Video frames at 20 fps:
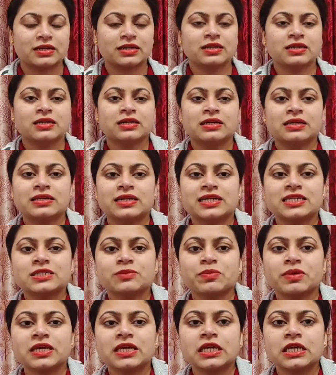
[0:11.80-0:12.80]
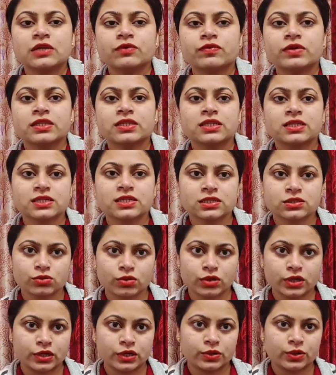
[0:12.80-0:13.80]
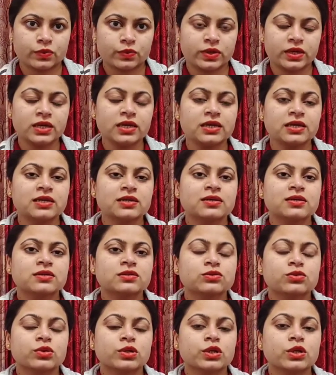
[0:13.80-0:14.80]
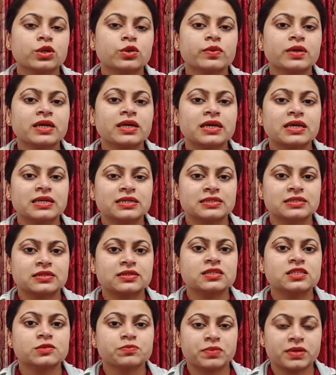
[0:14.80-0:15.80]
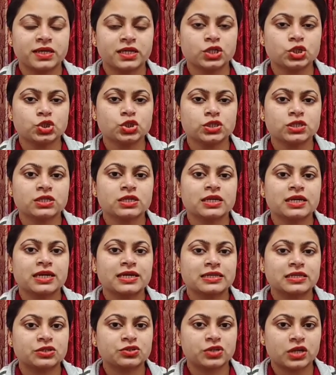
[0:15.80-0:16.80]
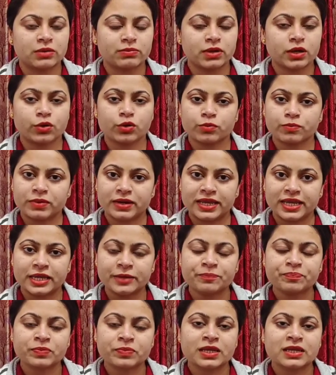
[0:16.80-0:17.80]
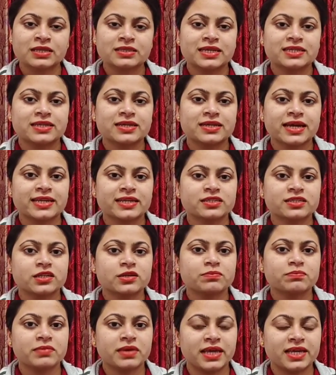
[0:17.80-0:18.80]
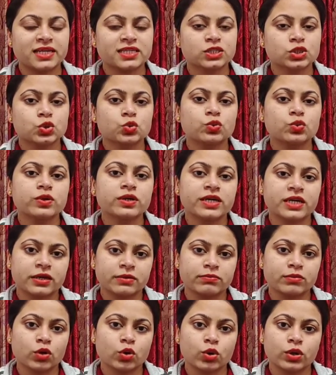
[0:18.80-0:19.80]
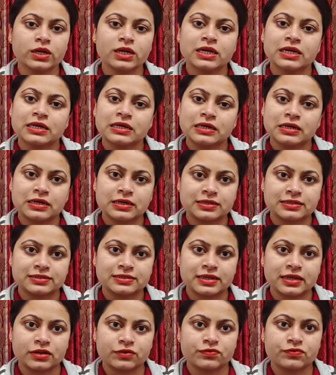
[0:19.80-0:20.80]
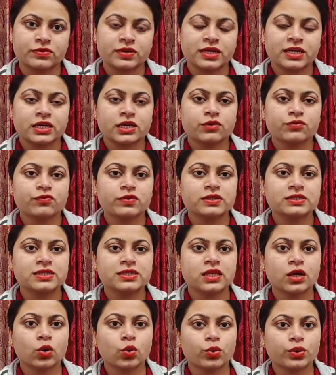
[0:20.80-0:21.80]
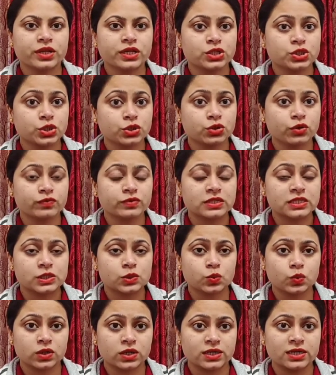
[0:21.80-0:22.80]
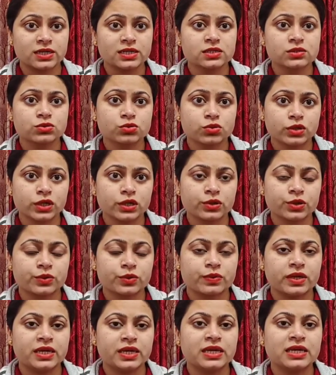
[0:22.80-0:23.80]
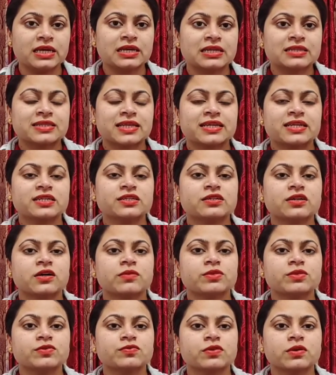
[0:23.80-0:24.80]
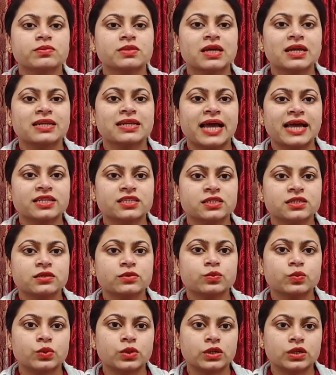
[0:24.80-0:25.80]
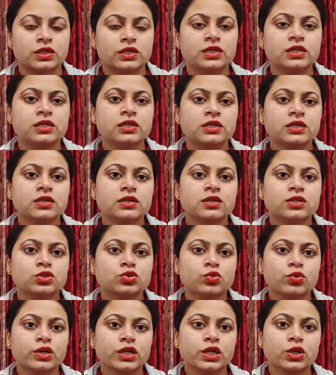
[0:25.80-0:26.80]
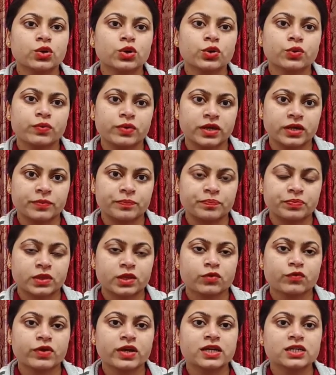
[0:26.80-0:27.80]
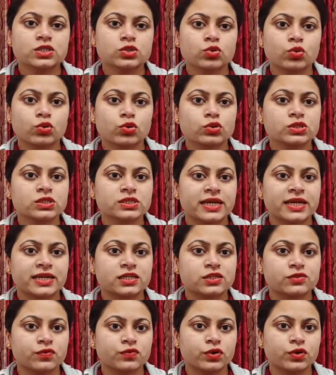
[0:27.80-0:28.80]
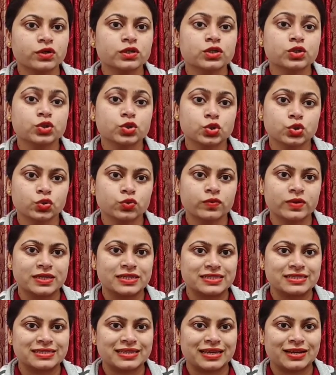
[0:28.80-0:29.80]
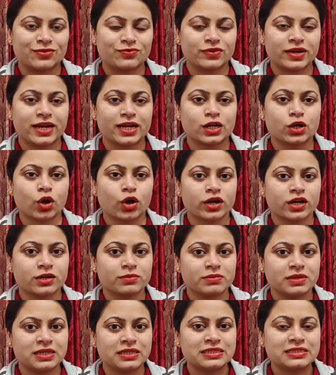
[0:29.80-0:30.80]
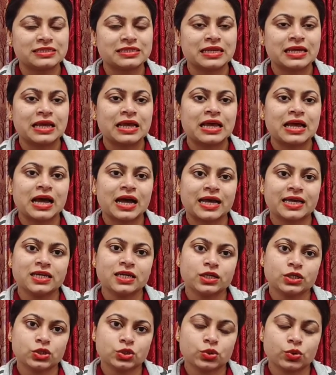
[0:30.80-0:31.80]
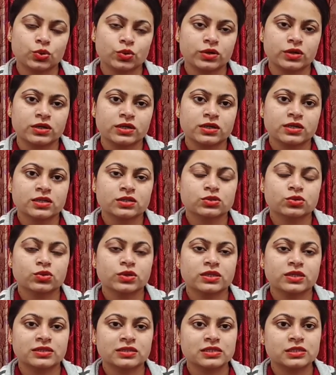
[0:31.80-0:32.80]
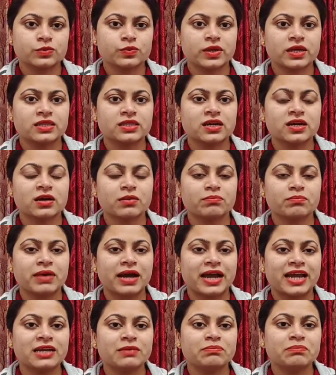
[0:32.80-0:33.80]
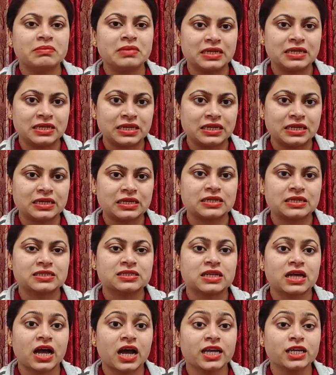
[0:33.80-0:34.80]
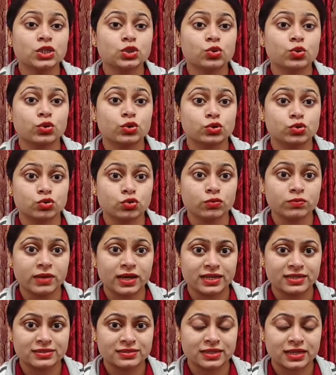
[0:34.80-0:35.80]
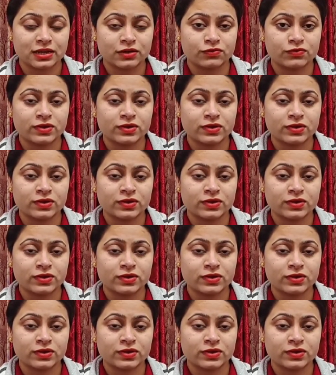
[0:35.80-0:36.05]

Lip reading: Let's begin with soliloquy. Soliloquy is a speech in a drama or play that a character makes to him or herself. If we see the origin of this word soliloquy, then it comes from the Latin word soliloquium, where solo stands for to oneself and locker means I talk. So in this way the combined meaning is I talk to myself.